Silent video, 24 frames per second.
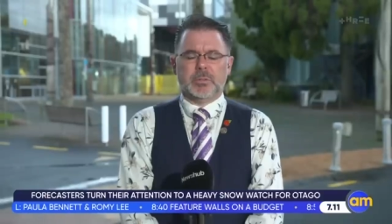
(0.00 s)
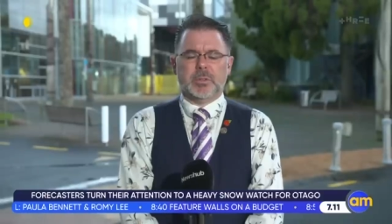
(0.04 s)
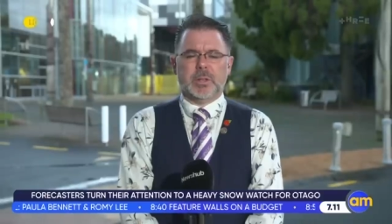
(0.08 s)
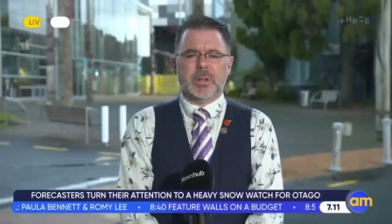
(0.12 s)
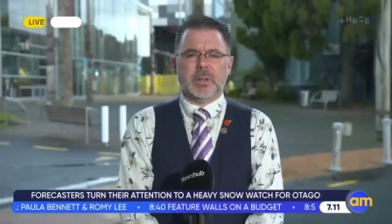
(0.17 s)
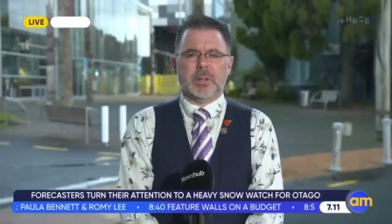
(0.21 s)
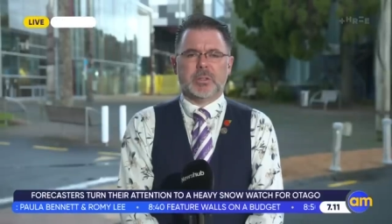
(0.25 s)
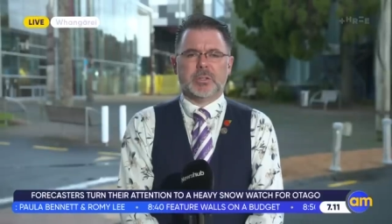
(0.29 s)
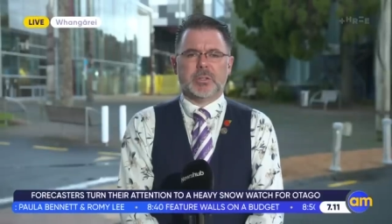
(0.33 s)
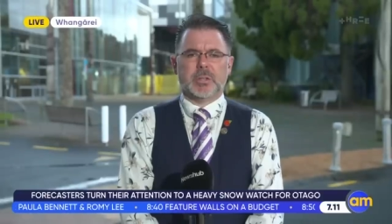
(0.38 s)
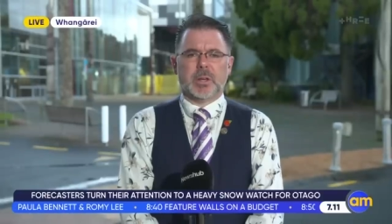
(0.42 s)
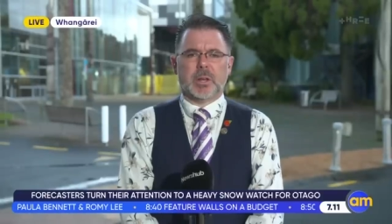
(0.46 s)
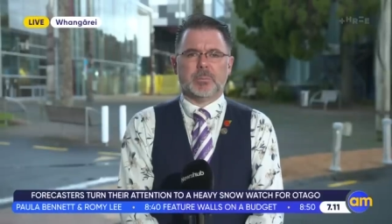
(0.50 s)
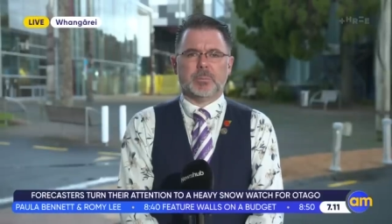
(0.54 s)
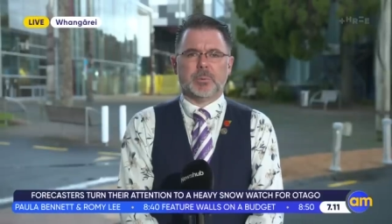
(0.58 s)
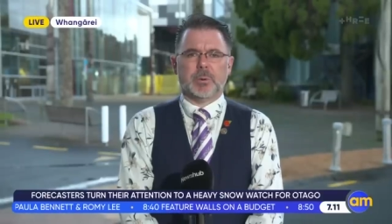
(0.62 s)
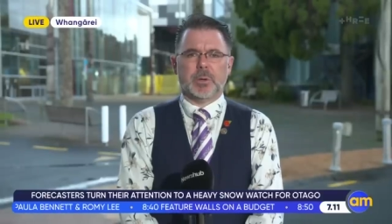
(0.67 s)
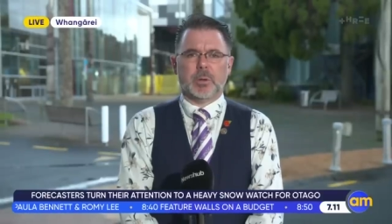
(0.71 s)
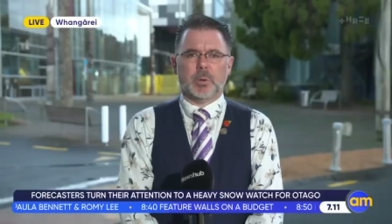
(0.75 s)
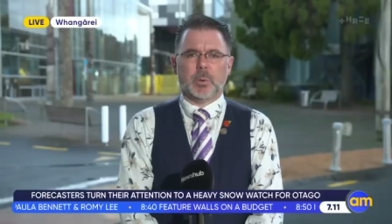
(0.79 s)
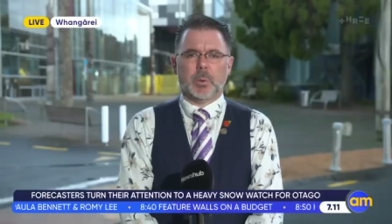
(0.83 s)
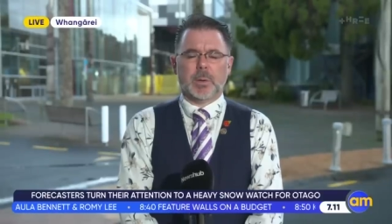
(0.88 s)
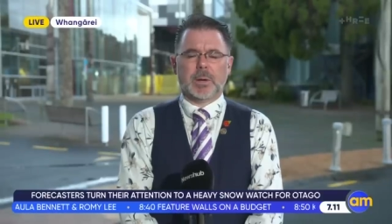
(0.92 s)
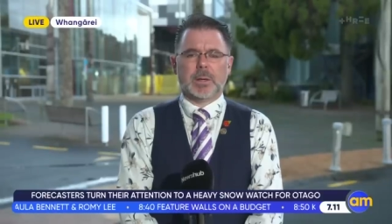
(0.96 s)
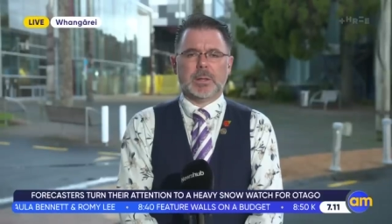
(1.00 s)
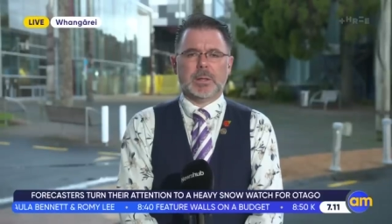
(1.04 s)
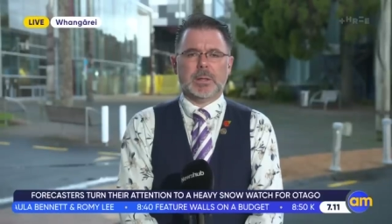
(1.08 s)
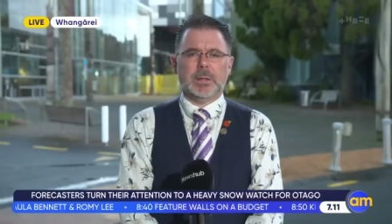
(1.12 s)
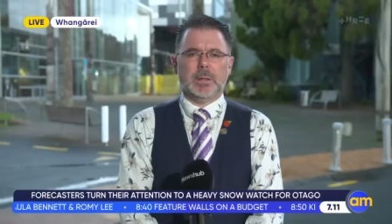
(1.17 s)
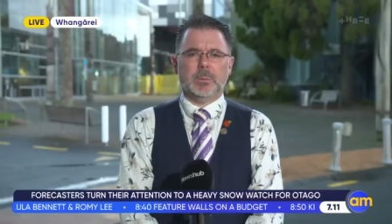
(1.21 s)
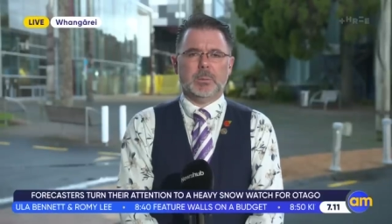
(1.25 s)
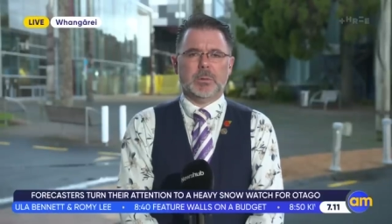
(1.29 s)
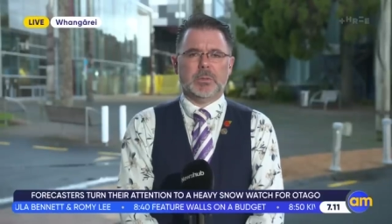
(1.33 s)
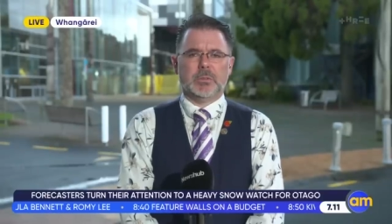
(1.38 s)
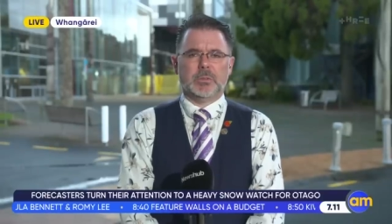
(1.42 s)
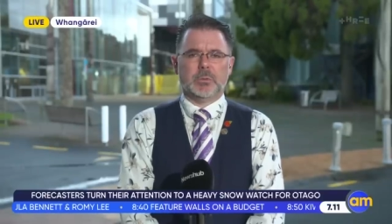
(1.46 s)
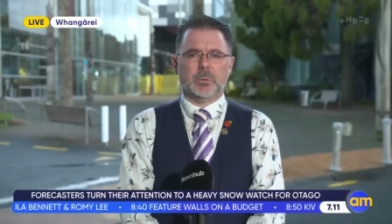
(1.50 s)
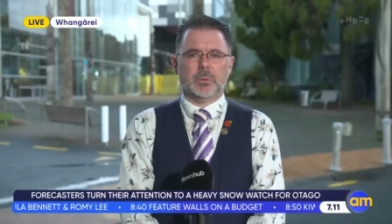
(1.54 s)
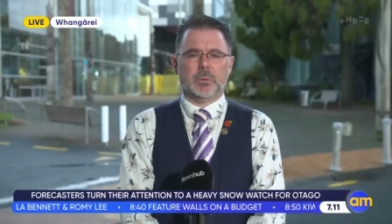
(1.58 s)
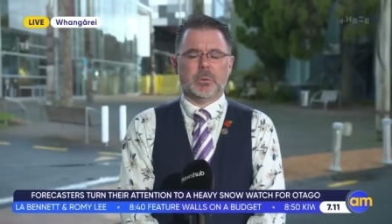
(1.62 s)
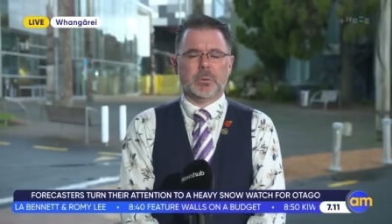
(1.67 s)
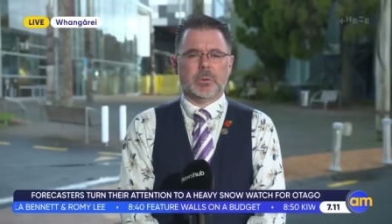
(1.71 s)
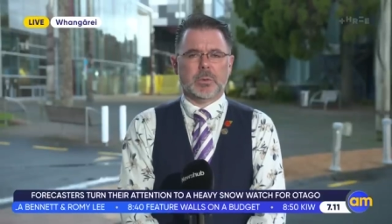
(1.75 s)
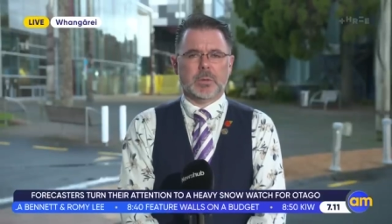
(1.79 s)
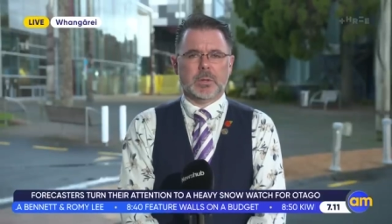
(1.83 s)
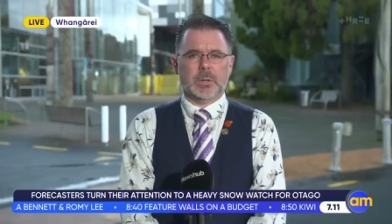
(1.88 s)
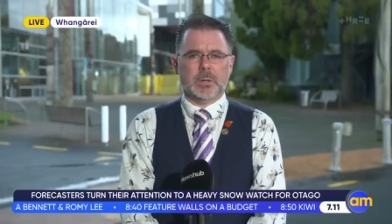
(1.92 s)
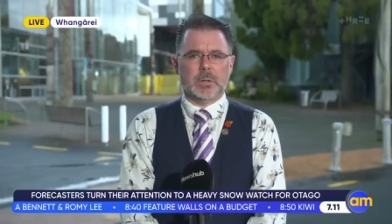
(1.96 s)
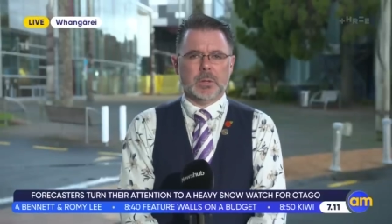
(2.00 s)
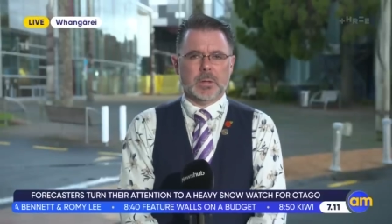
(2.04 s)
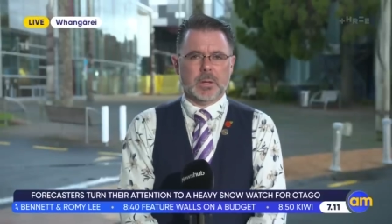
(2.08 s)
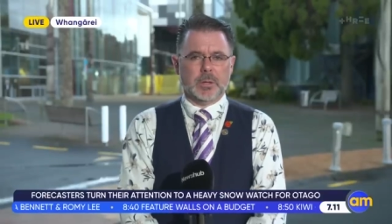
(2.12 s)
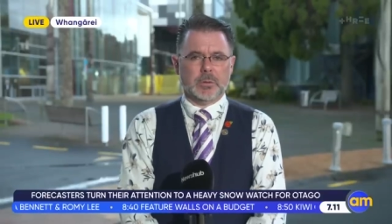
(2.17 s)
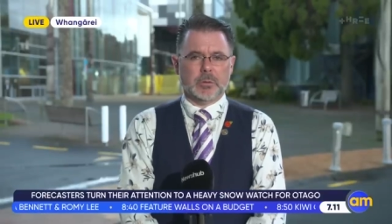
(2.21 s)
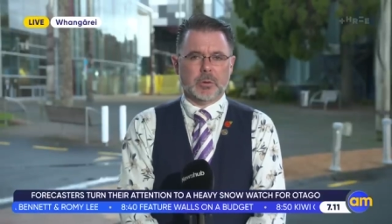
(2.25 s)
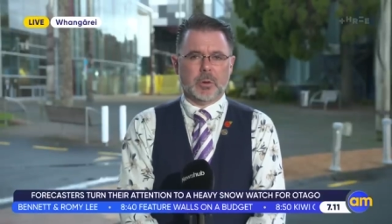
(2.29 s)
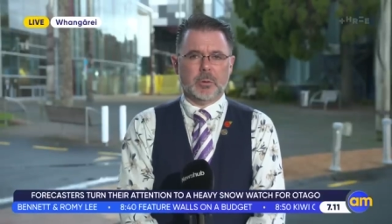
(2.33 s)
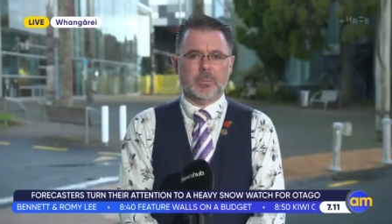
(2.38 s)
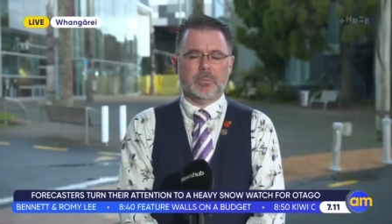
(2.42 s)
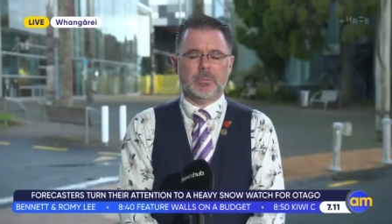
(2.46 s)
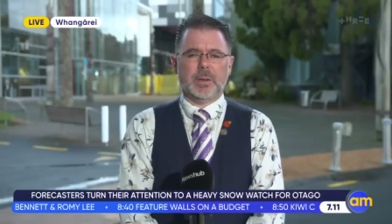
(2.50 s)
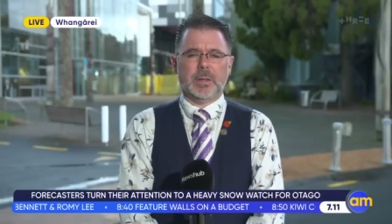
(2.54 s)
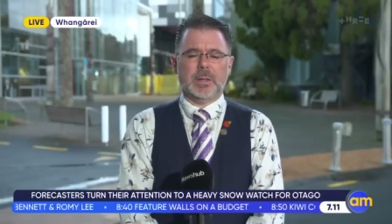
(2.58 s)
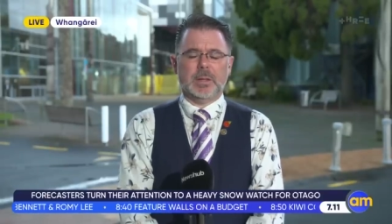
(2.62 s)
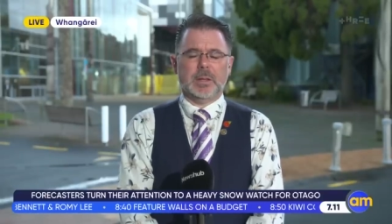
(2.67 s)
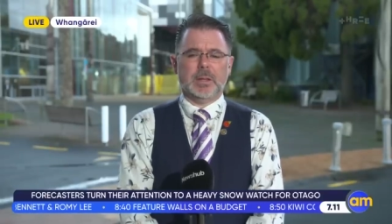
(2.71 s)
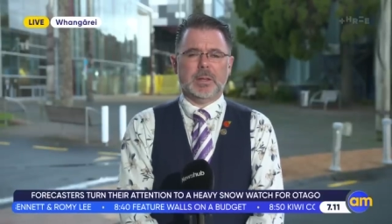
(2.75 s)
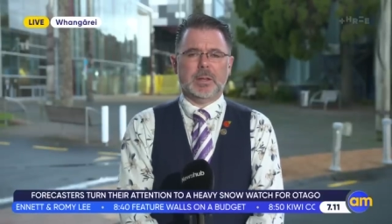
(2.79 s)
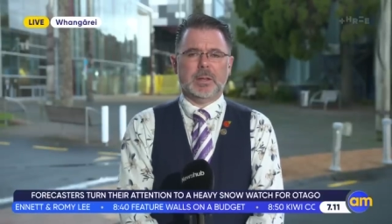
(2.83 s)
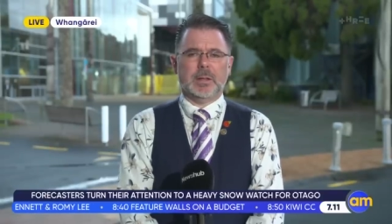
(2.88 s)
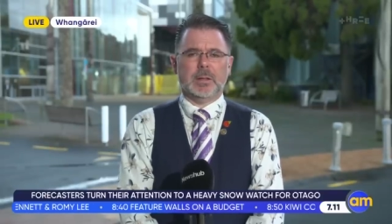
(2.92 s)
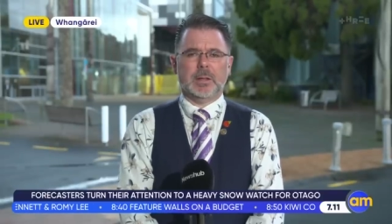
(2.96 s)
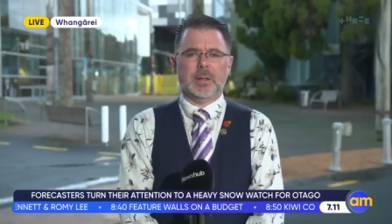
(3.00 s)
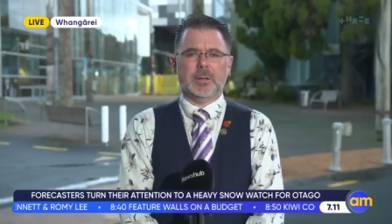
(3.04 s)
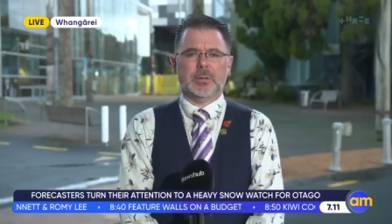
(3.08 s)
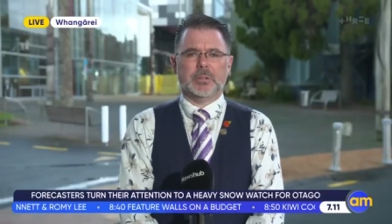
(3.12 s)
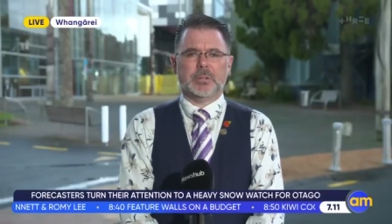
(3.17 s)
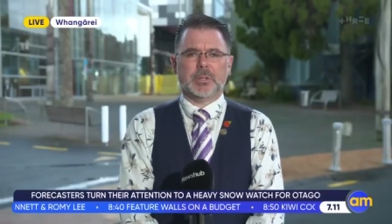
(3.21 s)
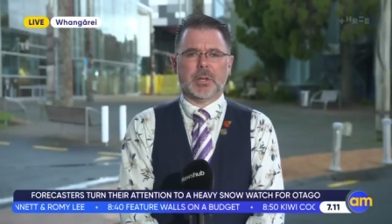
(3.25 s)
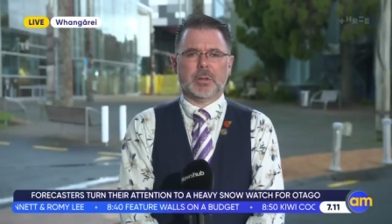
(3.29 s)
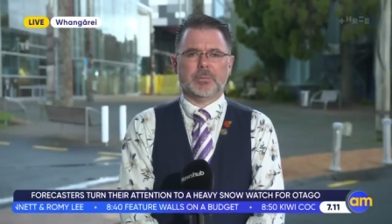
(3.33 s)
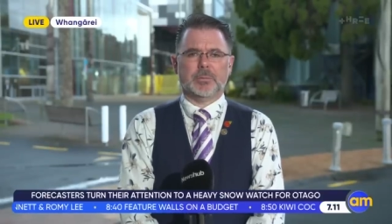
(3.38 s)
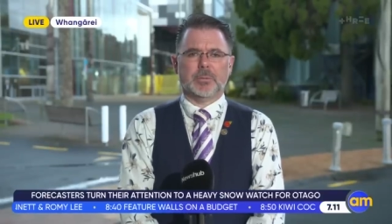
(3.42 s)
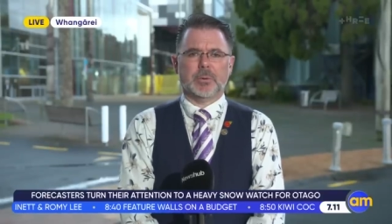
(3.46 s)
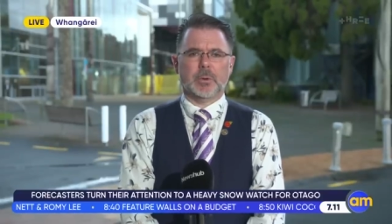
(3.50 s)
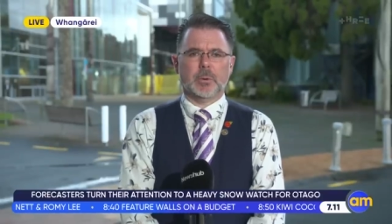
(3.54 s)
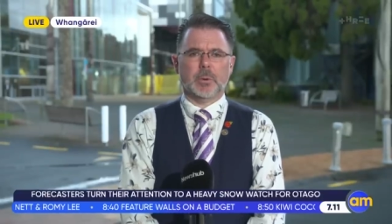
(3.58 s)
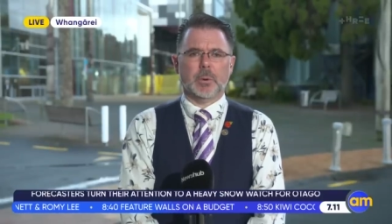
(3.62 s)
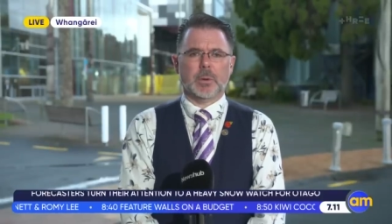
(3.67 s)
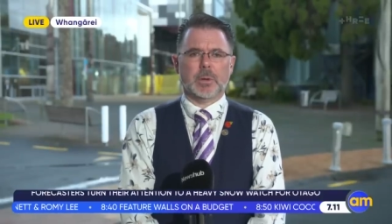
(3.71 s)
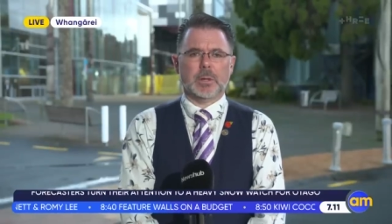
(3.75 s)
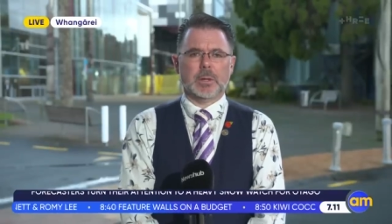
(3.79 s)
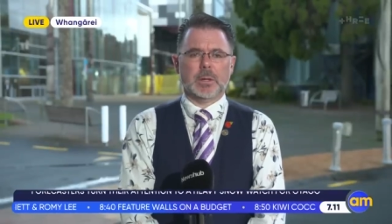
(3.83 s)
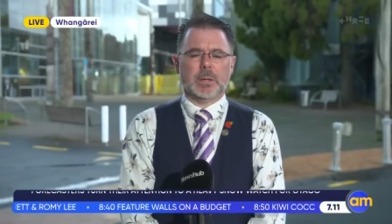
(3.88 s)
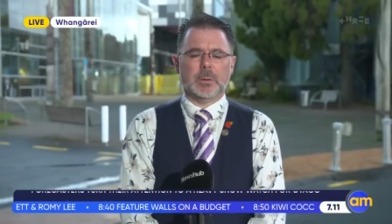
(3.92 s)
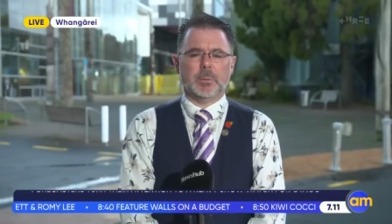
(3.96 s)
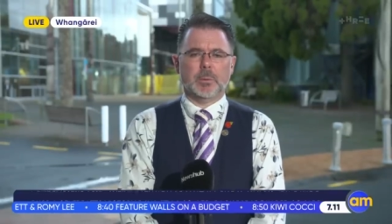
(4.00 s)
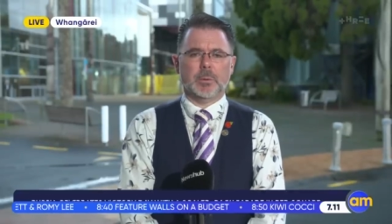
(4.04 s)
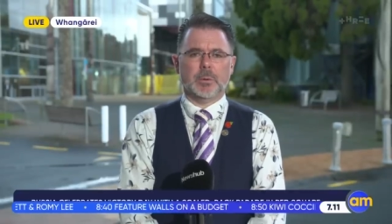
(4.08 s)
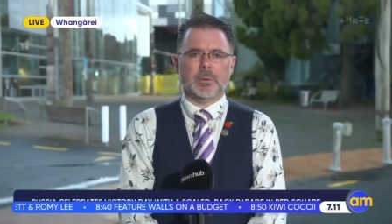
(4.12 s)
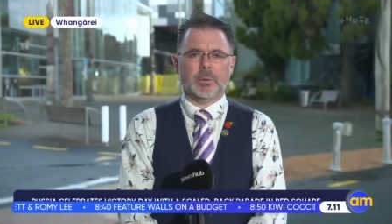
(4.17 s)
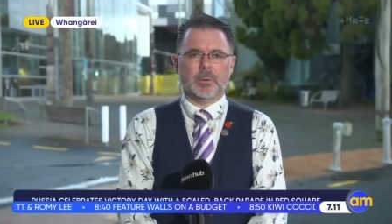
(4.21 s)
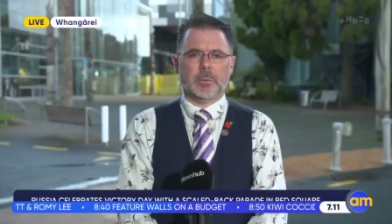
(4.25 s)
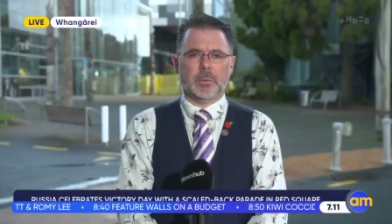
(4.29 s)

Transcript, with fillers: getting shut pretty quickly. We saw the uh, Dome Valley getting cl- shut very quickly, and we were,